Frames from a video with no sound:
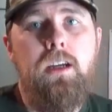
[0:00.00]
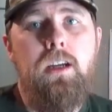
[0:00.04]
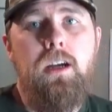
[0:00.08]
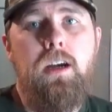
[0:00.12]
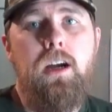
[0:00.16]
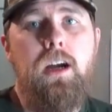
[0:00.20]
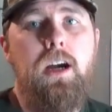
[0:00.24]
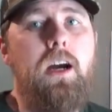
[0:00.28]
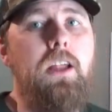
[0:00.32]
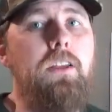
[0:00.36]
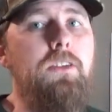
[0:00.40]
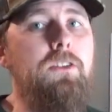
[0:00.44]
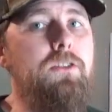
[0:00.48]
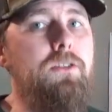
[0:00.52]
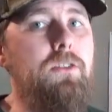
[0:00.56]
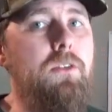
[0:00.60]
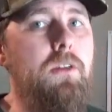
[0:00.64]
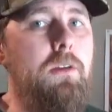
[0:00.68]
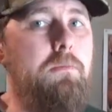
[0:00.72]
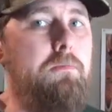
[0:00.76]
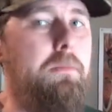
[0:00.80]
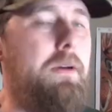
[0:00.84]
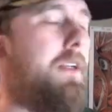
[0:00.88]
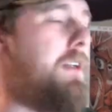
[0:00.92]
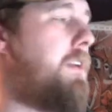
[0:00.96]
There's
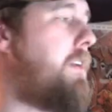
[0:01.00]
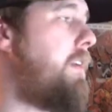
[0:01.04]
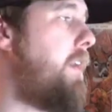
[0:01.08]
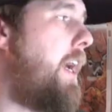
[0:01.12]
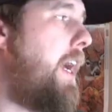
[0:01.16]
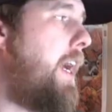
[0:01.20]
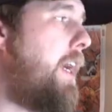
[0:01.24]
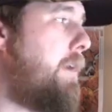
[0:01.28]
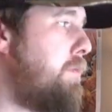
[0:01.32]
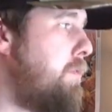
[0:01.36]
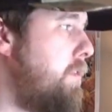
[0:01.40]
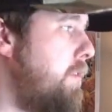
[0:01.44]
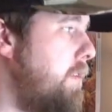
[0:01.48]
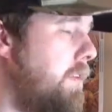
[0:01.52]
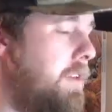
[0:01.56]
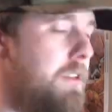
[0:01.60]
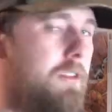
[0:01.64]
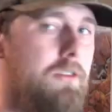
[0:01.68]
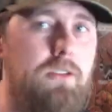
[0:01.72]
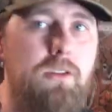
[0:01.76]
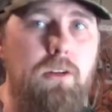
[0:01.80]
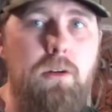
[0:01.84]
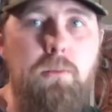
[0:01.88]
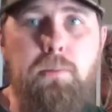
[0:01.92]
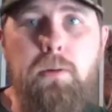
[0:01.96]
been absolutely
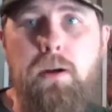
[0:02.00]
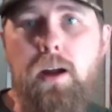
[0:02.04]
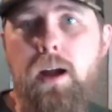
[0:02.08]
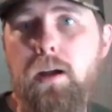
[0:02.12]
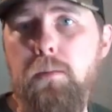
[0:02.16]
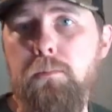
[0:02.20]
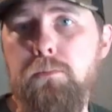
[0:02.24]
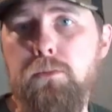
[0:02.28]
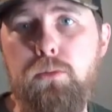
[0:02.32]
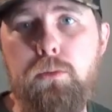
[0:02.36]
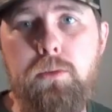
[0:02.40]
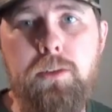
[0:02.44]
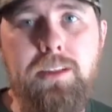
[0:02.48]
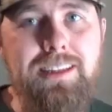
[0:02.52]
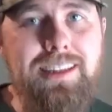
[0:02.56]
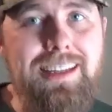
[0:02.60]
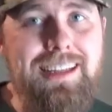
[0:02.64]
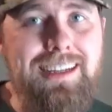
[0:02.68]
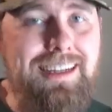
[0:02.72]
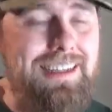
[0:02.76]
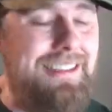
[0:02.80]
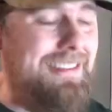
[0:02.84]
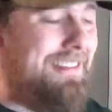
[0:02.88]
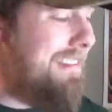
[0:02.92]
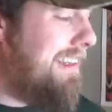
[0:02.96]
zero problems with it.
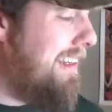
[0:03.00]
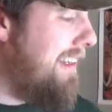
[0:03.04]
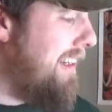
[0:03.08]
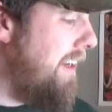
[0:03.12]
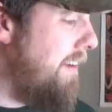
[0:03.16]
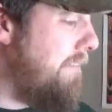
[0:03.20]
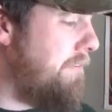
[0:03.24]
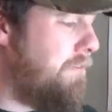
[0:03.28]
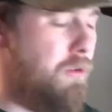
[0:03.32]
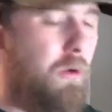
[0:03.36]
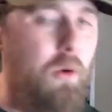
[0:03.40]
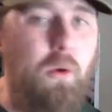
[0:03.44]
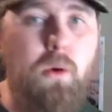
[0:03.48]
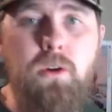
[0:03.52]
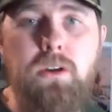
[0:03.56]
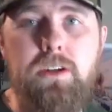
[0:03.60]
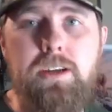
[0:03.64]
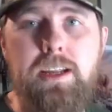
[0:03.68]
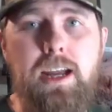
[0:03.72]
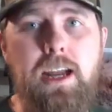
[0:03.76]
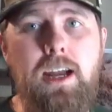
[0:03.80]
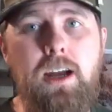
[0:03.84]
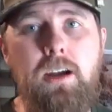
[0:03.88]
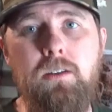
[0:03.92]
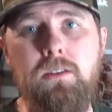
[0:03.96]
Like I said, I've tore
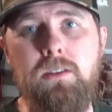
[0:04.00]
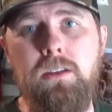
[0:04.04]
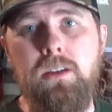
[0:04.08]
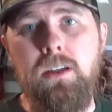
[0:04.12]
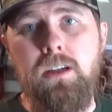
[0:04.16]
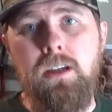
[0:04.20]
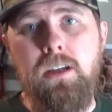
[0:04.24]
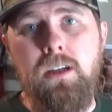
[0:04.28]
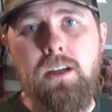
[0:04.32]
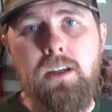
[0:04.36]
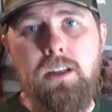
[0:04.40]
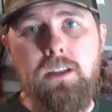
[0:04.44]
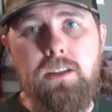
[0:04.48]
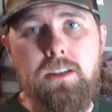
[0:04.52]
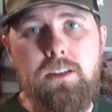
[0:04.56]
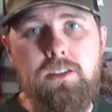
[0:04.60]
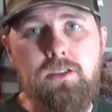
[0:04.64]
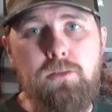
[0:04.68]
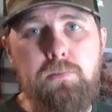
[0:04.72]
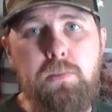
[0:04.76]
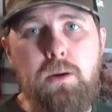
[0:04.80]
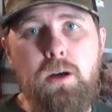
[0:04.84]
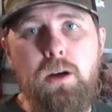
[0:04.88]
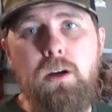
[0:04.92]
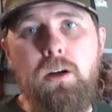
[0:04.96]
down this
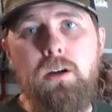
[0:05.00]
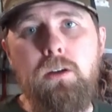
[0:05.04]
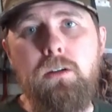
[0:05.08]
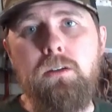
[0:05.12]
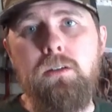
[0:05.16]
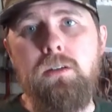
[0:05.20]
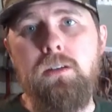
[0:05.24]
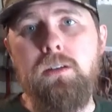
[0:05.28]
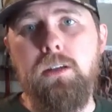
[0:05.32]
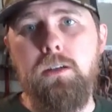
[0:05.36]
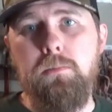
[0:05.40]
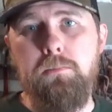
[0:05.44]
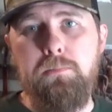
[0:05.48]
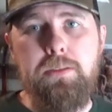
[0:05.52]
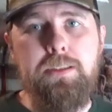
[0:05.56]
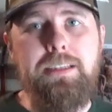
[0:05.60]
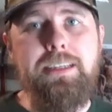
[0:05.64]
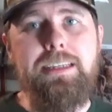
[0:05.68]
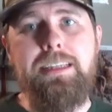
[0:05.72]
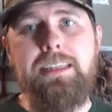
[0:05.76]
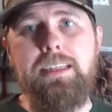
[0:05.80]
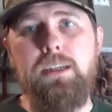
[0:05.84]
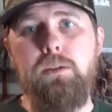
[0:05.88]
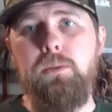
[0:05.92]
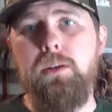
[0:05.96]
bow
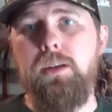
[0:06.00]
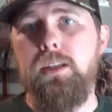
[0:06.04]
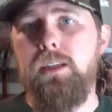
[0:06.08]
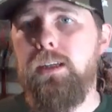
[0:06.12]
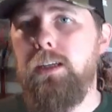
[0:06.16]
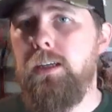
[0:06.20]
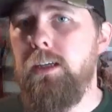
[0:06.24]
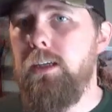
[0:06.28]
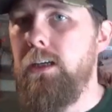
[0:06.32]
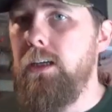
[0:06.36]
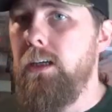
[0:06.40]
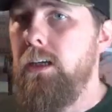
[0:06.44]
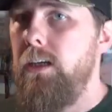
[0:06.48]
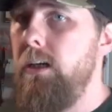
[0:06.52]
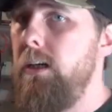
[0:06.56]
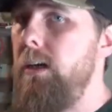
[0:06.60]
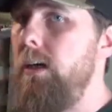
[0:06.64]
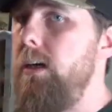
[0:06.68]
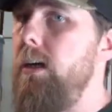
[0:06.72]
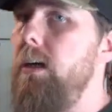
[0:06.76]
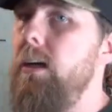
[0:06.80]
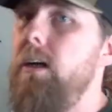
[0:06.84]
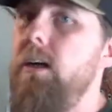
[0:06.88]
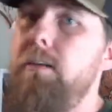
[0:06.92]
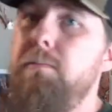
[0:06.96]
completely with it.
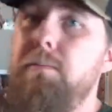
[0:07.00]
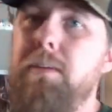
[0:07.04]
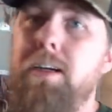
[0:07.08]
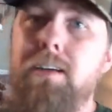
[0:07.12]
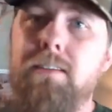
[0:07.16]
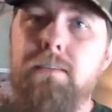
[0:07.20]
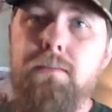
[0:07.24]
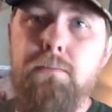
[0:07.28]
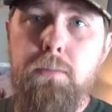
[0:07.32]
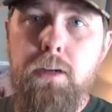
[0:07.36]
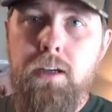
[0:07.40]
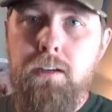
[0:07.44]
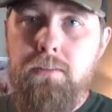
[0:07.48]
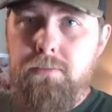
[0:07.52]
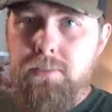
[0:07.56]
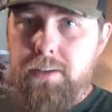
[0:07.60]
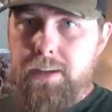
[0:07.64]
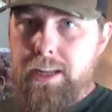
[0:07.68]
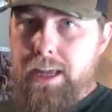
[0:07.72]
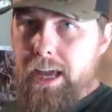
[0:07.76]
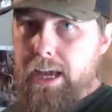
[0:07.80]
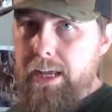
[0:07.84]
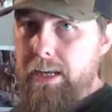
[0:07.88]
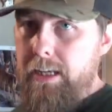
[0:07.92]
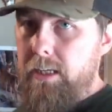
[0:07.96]
My
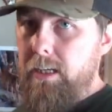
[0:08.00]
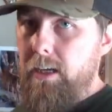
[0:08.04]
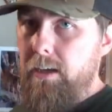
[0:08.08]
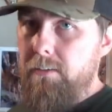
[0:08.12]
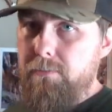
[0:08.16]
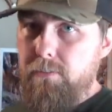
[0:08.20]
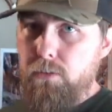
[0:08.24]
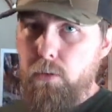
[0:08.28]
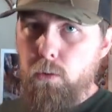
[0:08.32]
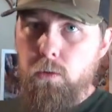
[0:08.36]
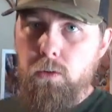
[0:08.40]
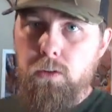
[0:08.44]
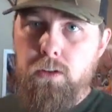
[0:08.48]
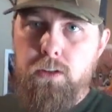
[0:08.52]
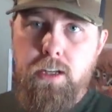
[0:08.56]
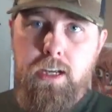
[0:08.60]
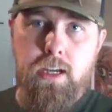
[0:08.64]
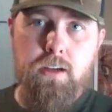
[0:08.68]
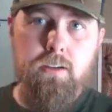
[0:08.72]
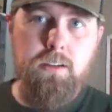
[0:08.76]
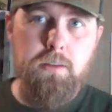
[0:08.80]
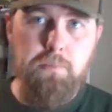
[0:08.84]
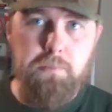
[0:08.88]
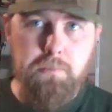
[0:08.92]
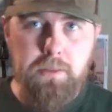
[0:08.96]
Fanatic I've torn
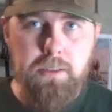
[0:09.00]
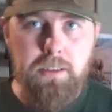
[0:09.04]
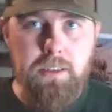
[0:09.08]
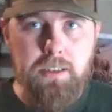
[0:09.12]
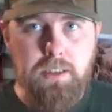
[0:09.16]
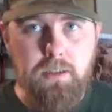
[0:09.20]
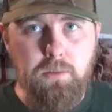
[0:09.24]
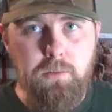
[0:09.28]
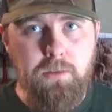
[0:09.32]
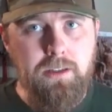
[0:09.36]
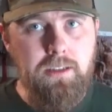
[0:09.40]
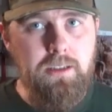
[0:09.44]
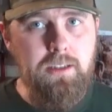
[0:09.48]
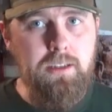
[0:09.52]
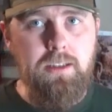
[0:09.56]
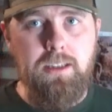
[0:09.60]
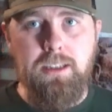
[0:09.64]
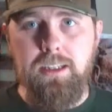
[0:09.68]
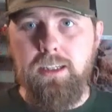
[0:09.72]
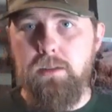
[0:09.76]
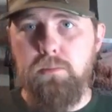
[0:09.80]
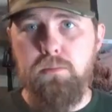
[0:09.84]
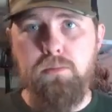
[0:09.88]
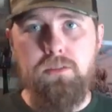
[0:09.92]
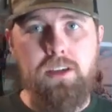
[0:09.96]
down completely with it.
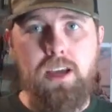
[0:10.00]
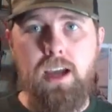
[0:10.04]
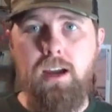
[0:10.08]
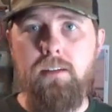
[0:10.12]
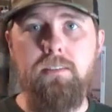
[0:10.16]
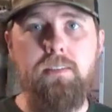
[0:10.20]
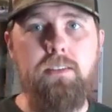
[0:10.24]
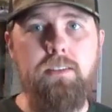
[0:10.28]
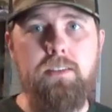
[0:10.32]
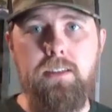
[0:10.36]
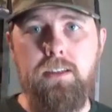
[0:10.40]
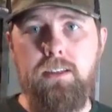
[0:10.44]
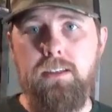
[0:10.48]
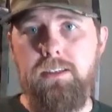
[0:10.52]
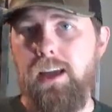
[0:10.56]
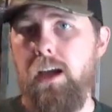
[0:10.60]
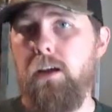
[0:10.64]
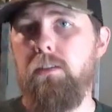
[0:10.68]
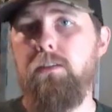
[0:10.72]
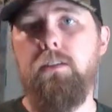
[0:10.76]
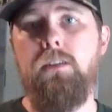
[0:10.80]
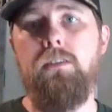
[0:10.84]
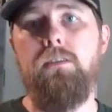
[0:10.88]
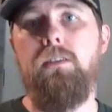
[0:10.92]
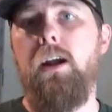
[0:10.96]
Limbs, everything
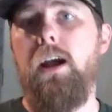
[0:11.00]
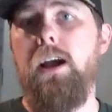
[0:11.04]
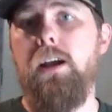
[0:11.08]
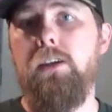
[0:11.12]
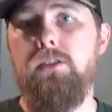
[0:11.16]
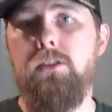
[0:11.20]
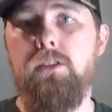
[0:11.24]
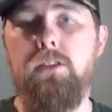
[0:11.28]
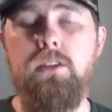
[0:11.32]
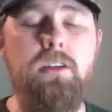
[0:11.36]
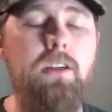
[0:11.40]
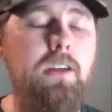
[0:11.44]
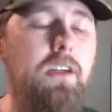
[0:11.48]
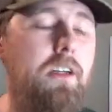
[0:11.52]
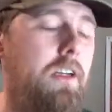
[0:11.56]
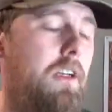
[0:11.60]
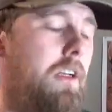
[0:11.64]
down to the riser.